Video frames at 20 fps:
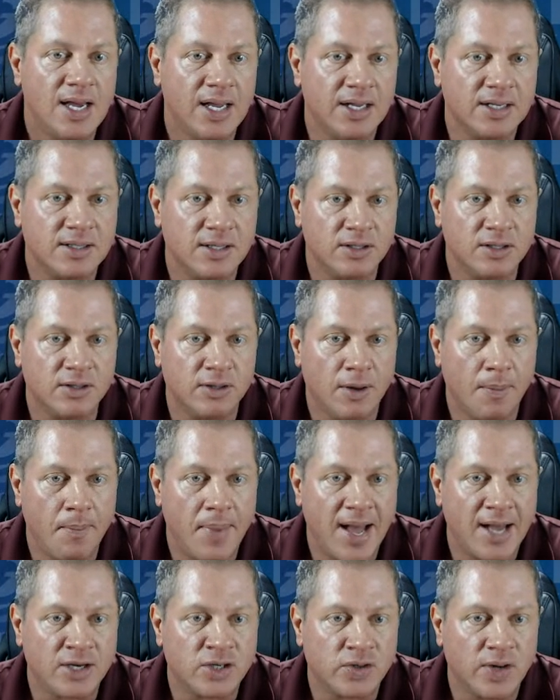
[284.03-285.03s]
And it's this little
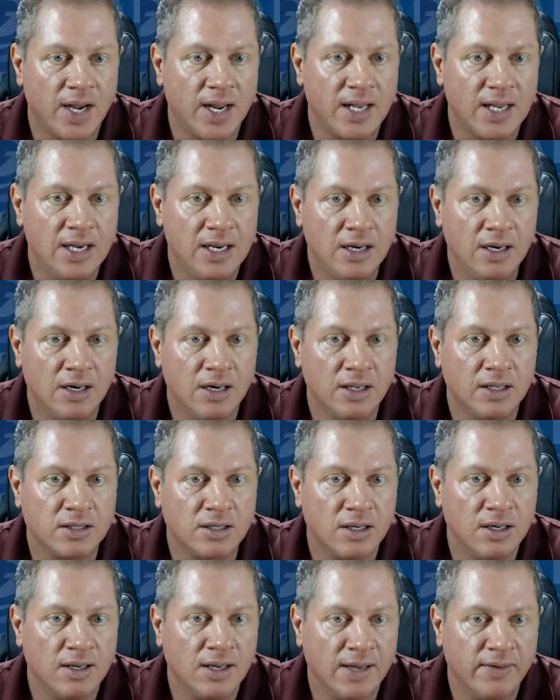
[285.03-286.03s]
batch right here
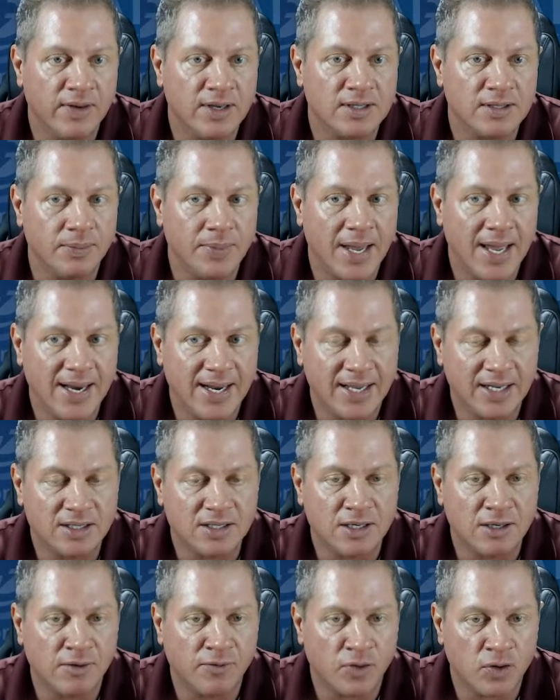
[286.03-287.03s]
that's going to give us some
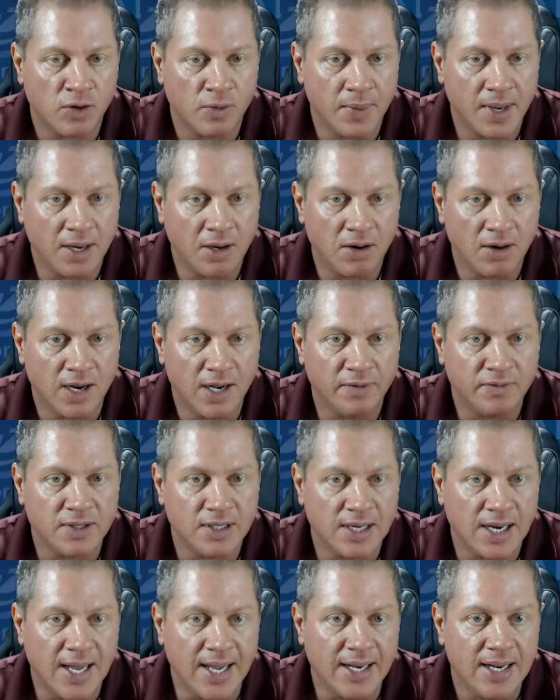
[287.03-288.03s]
headaches here for the remainder of
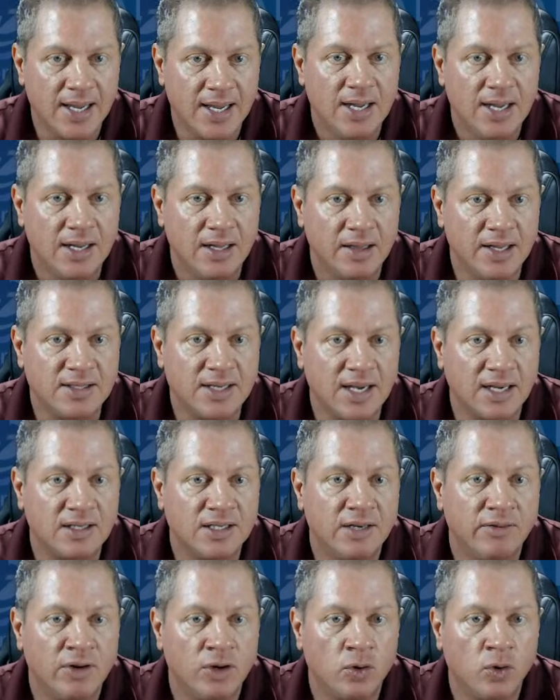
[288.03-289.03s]
tonight. This
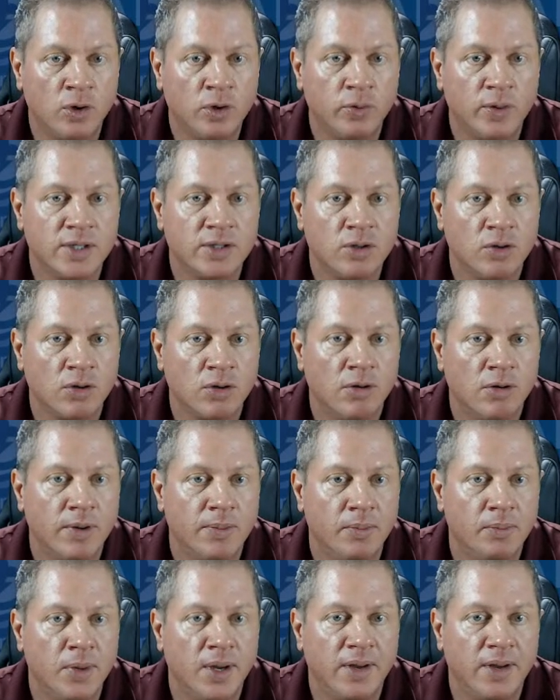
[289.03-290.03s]
activity, northwest
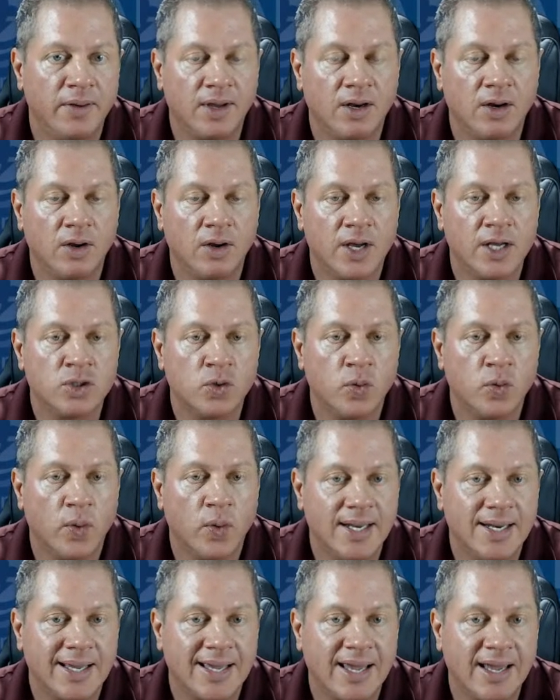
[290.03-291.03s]
Oklahoma, will be making its
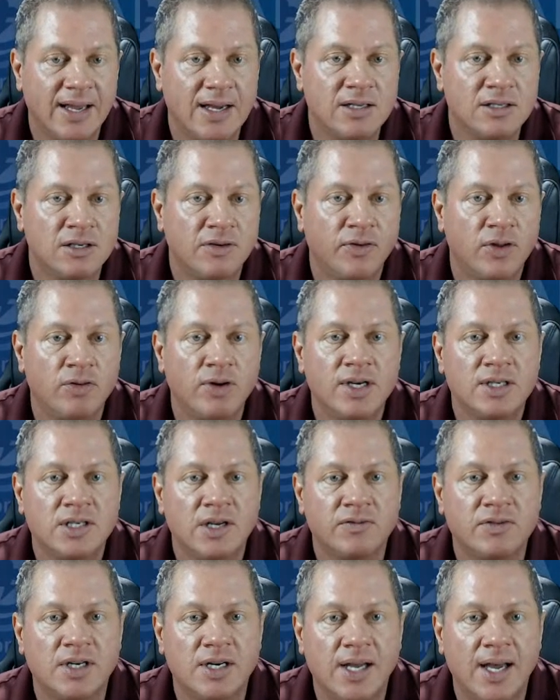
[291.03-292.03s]
way into Kansas for the
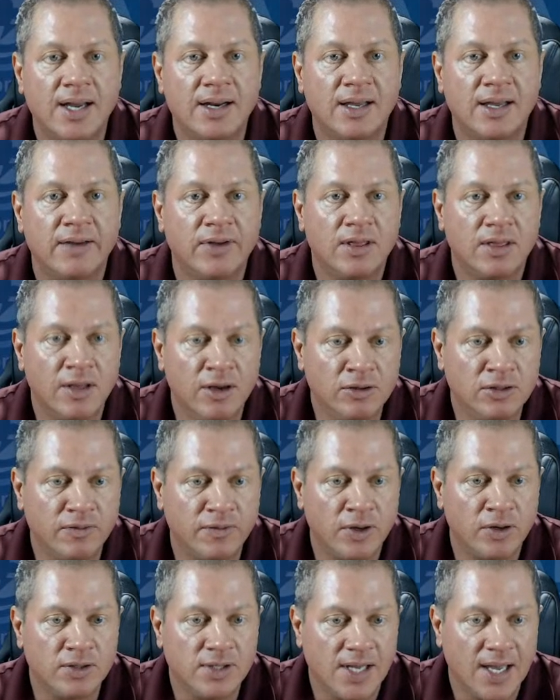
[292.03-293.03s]
rest of tonight, giving
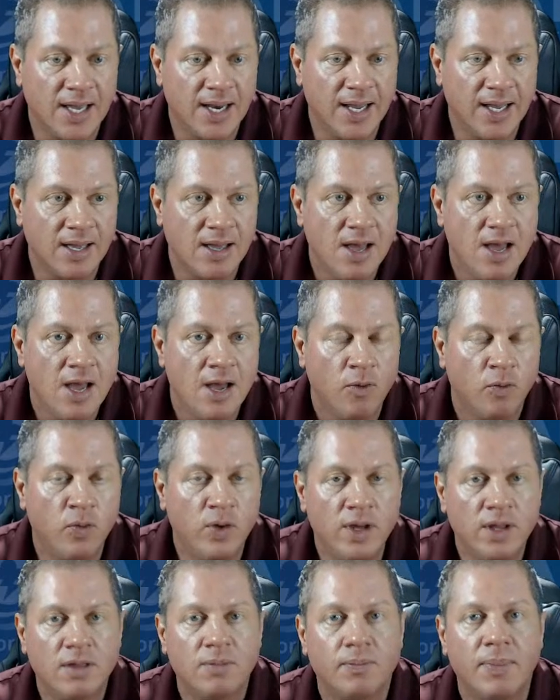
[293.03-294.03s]
those folks a headache
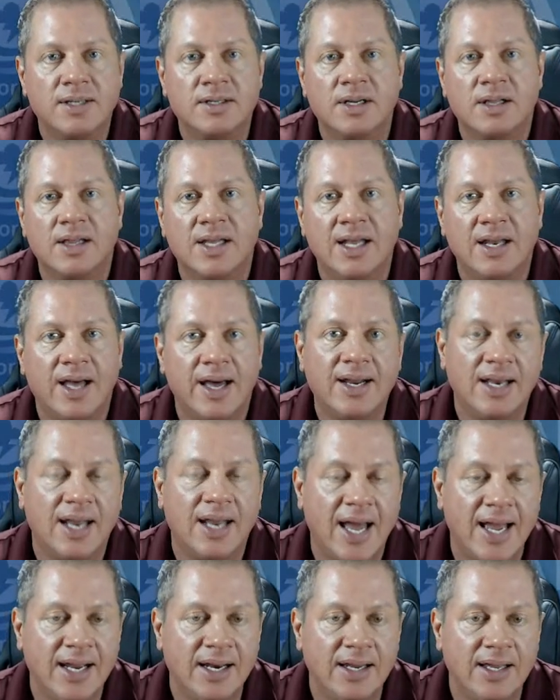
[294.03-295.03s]
with basically a lot of
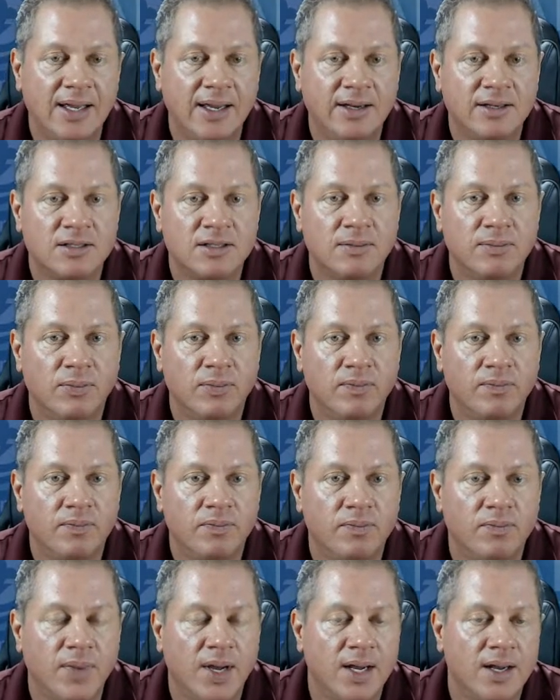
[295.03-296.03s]
lightning, some
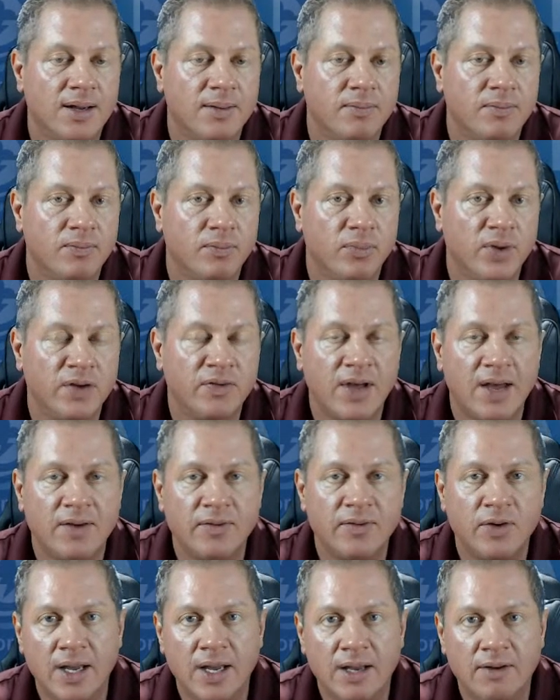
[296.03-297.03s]
um, brief
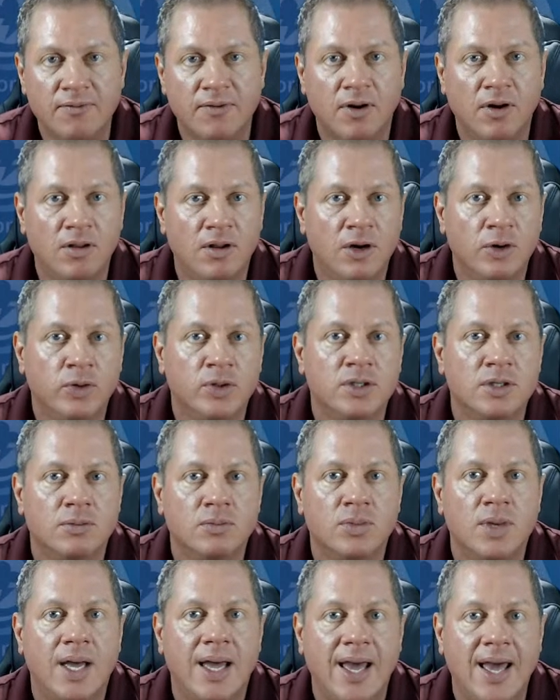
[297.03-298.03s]
heavy rainfall along with
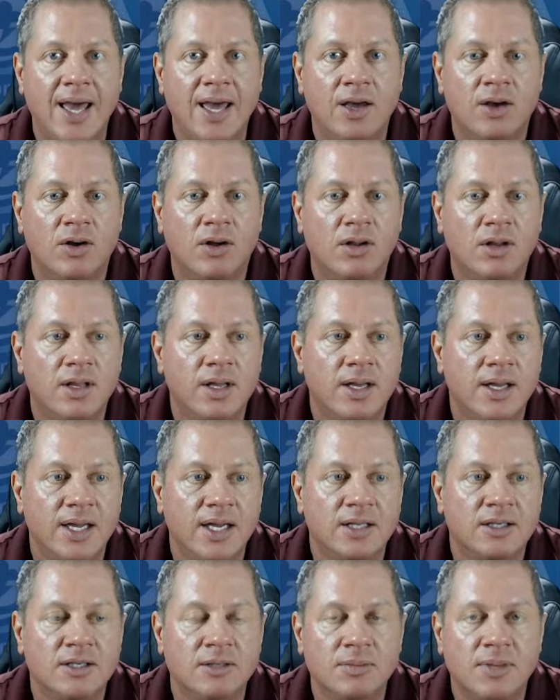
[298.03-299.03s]
some hail
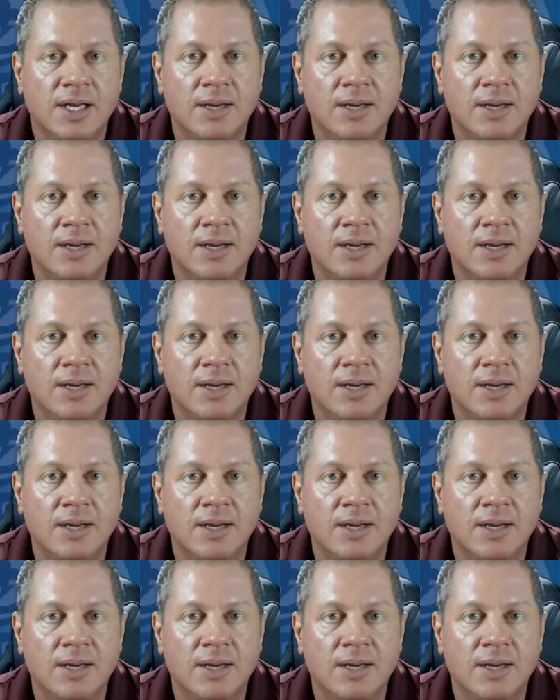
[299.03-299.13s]
and some